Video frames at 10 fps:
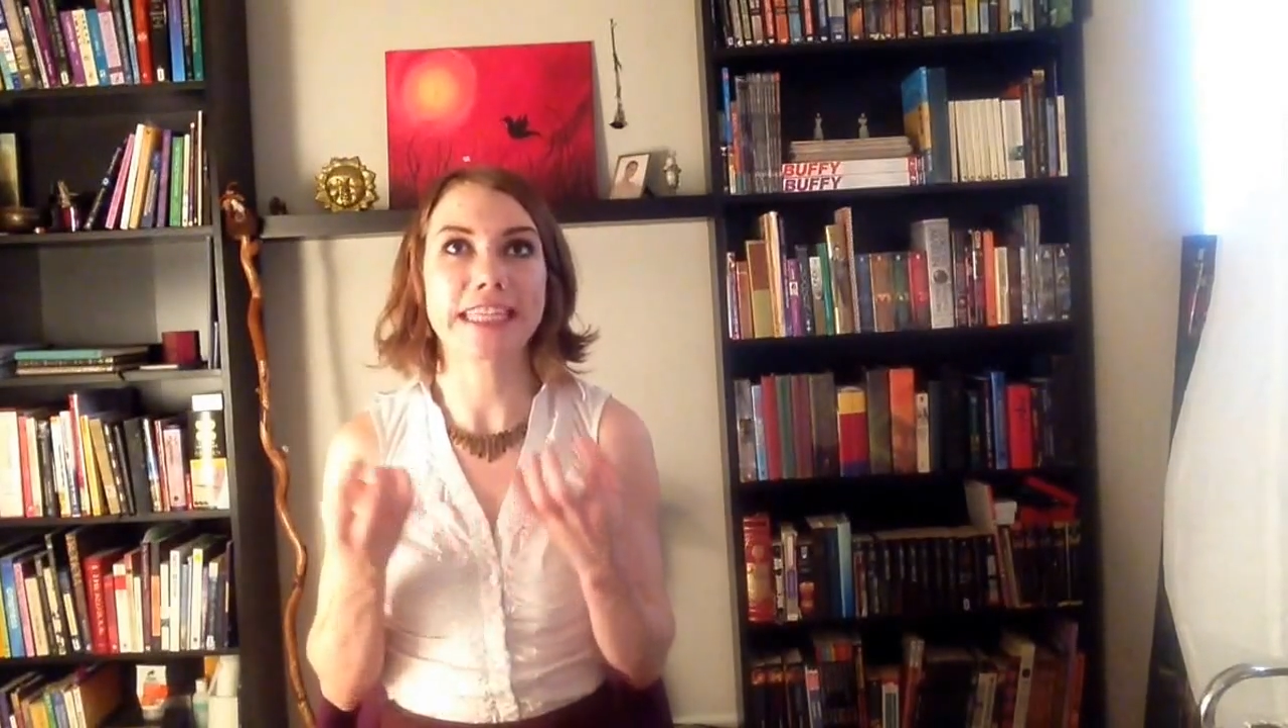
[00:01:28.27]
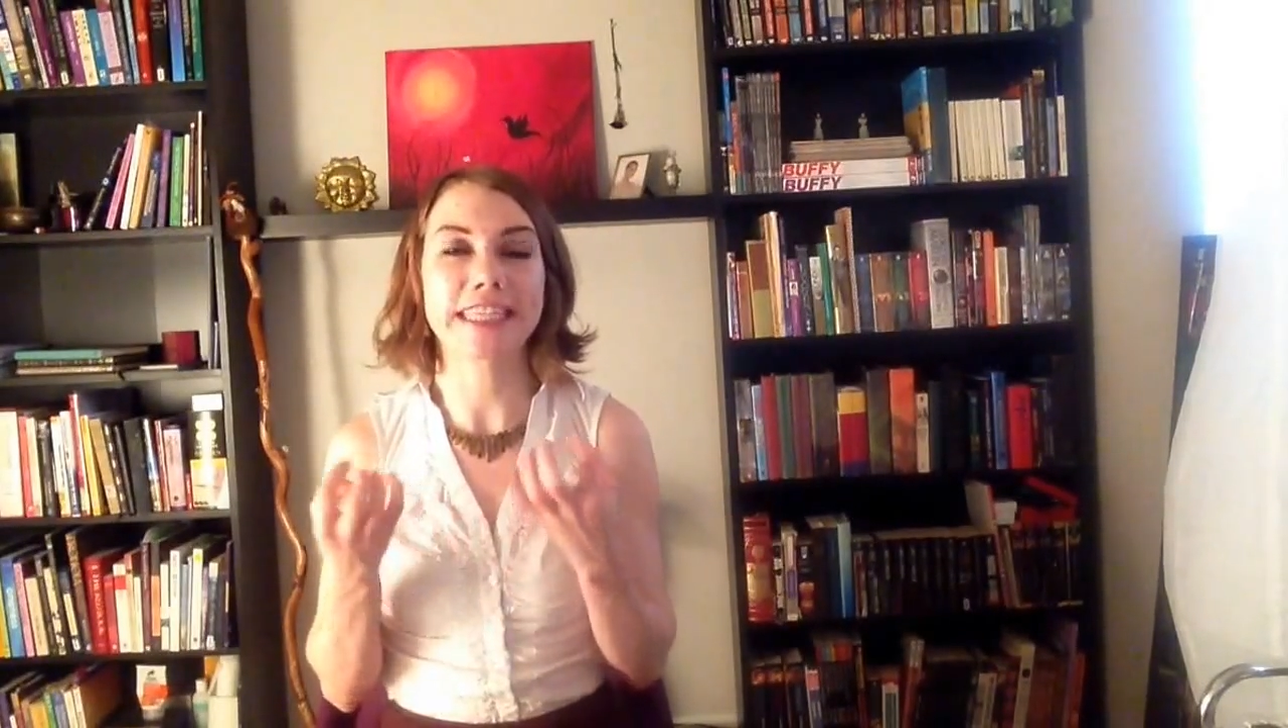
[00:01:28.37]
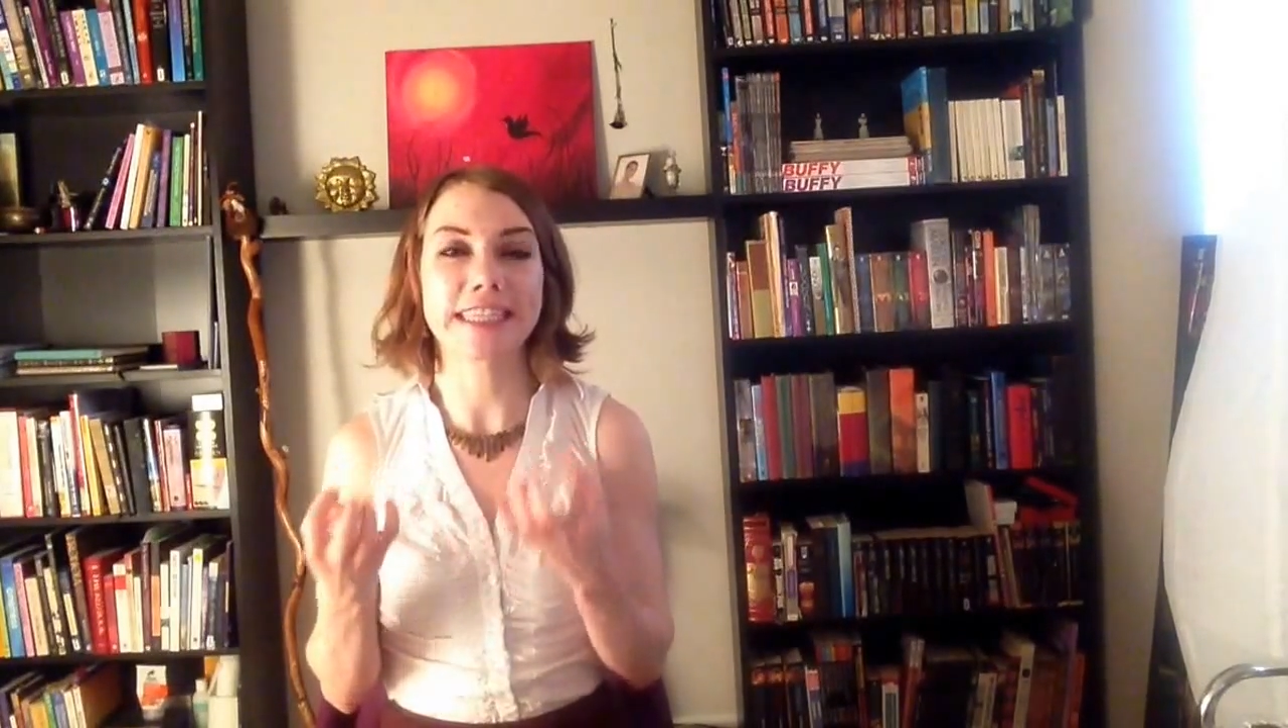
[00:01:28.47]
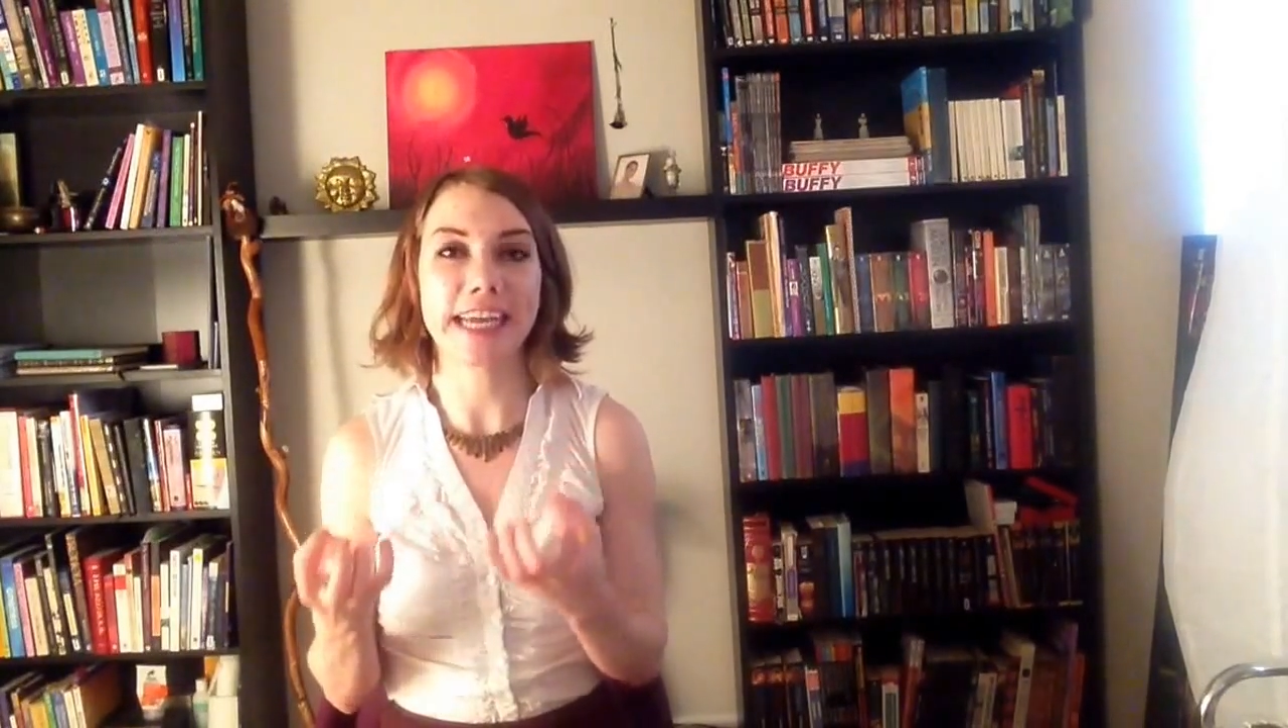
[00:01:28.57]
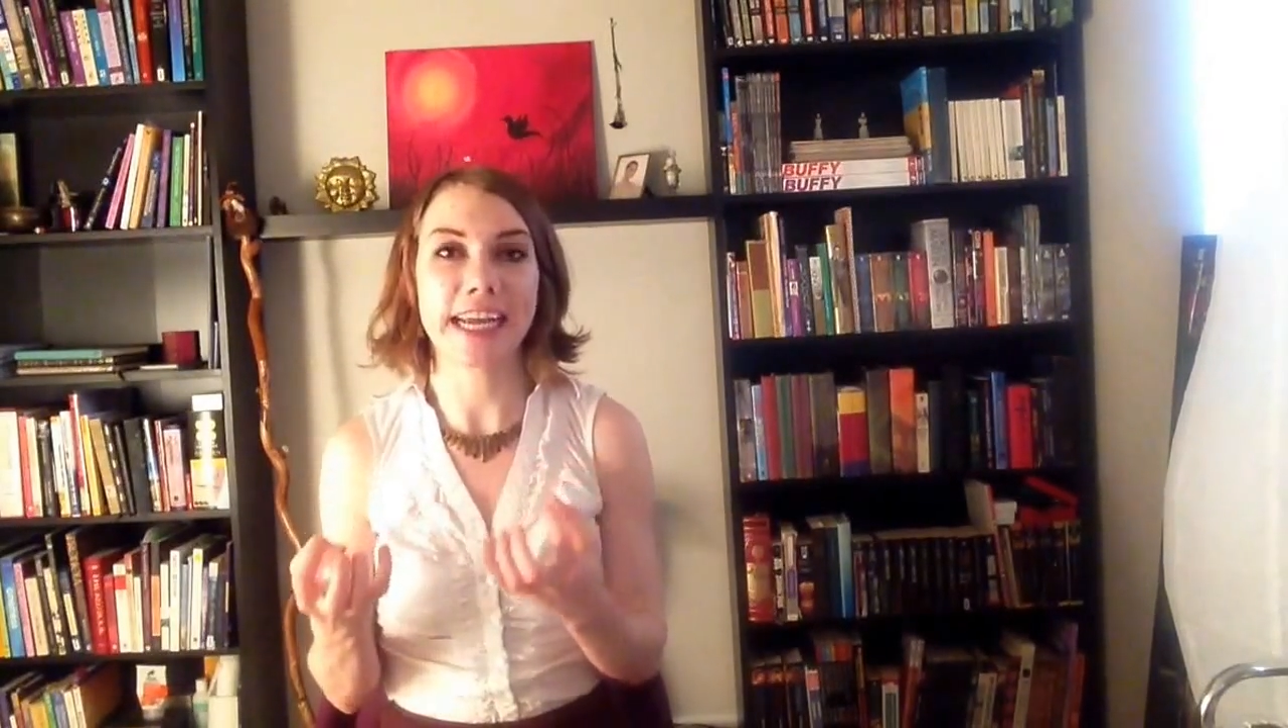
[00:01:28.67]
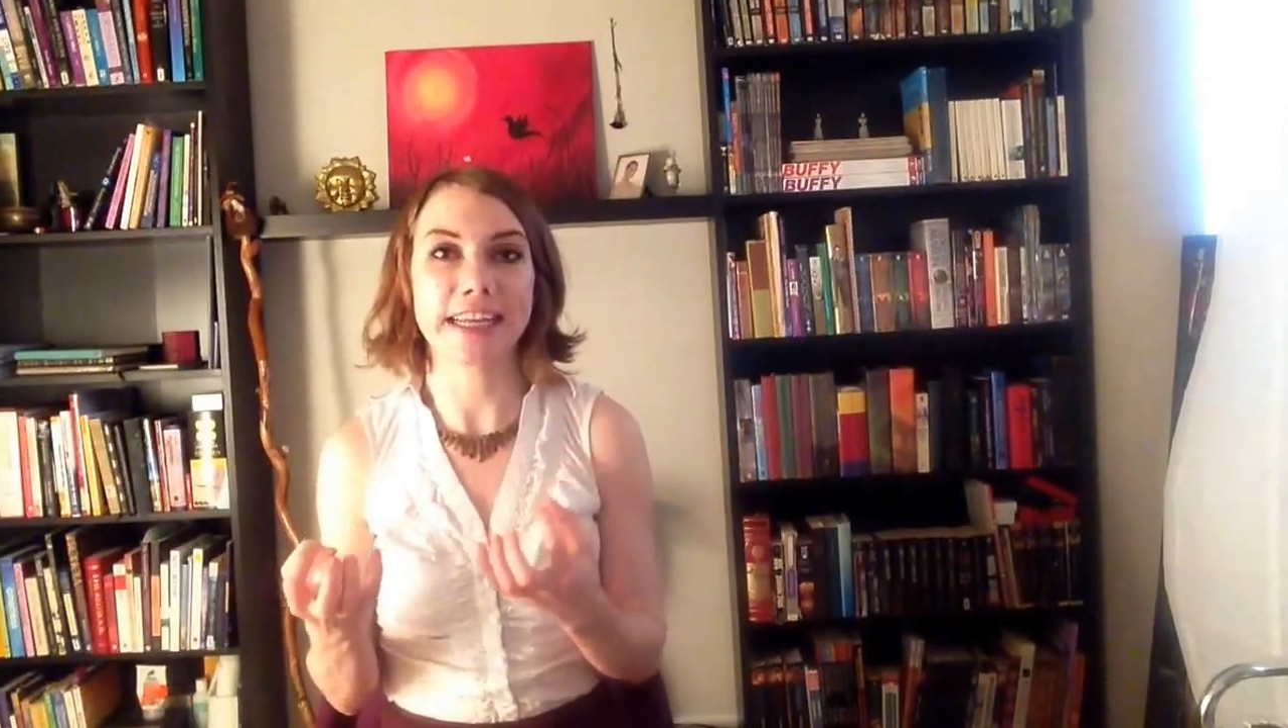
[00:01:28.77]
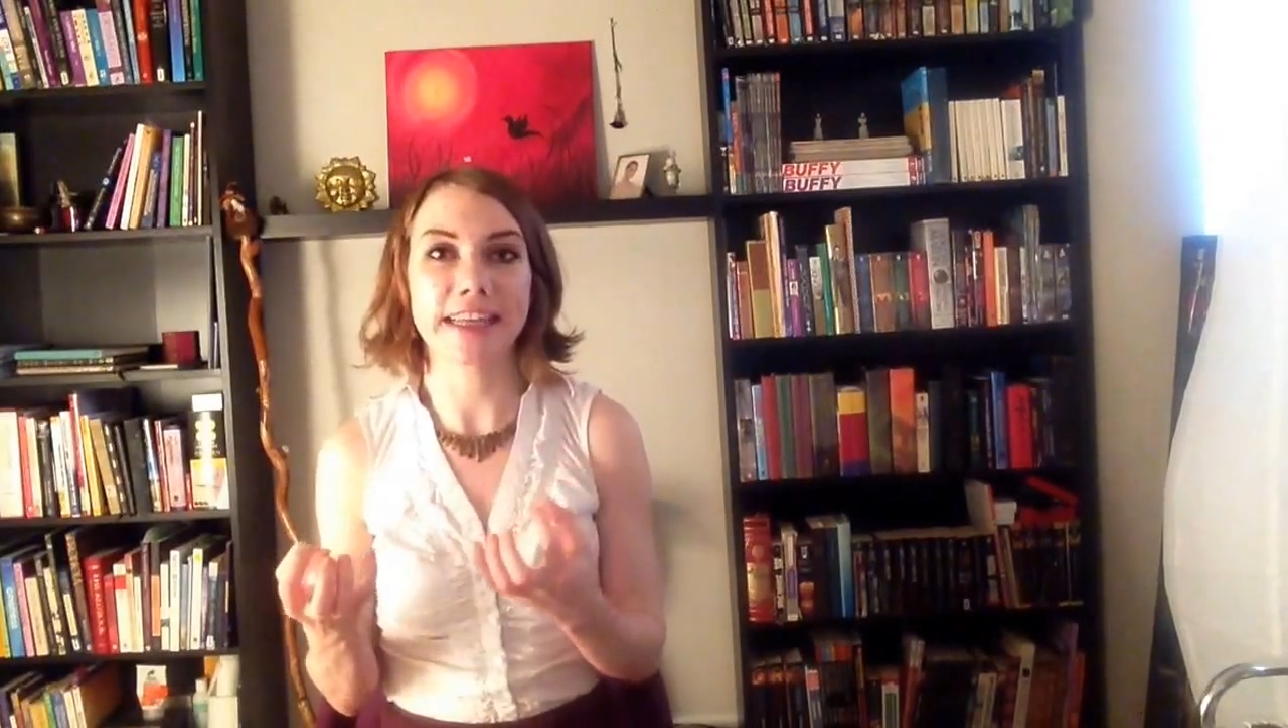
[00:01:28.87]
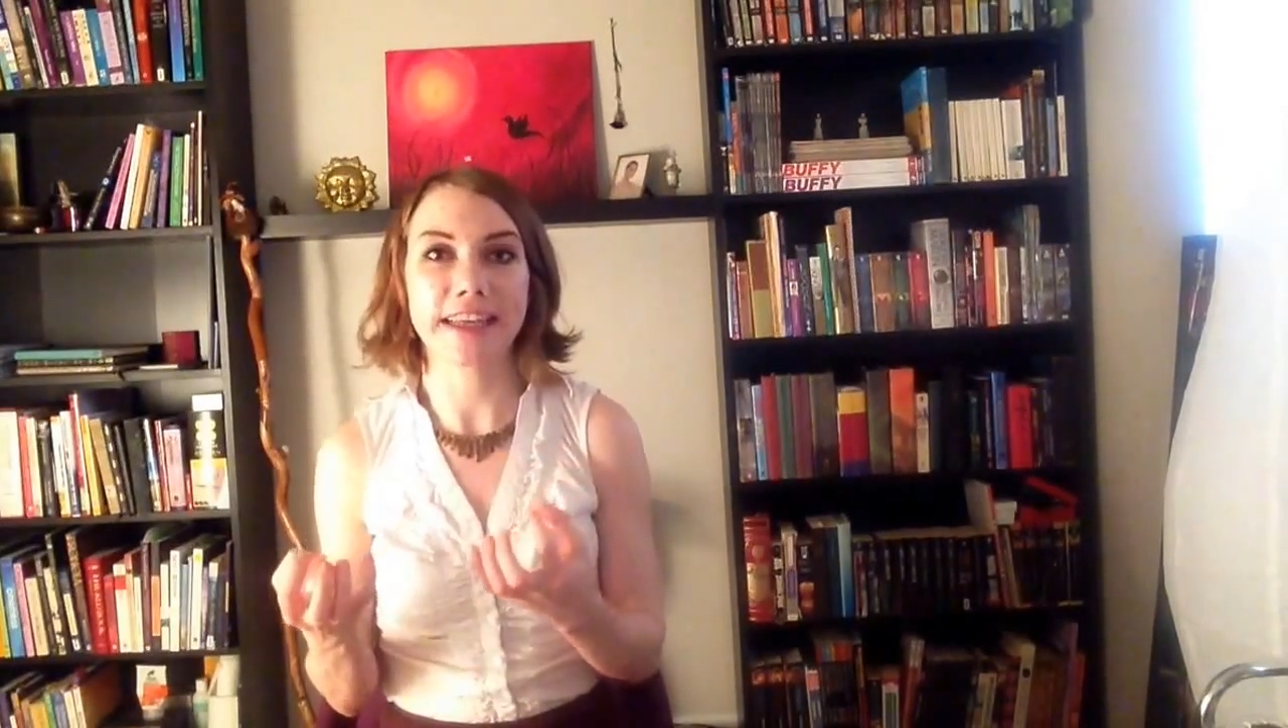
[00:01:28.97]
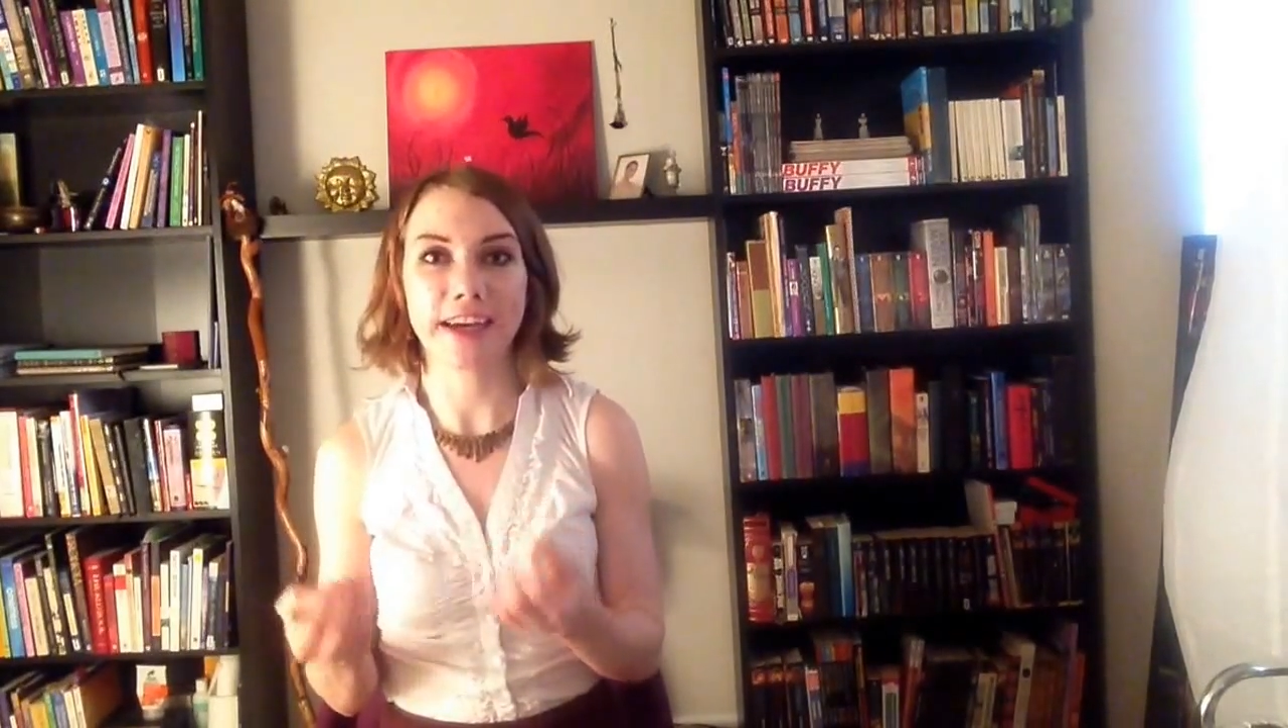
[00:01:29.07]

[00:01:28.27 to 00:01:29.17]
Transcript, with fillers: state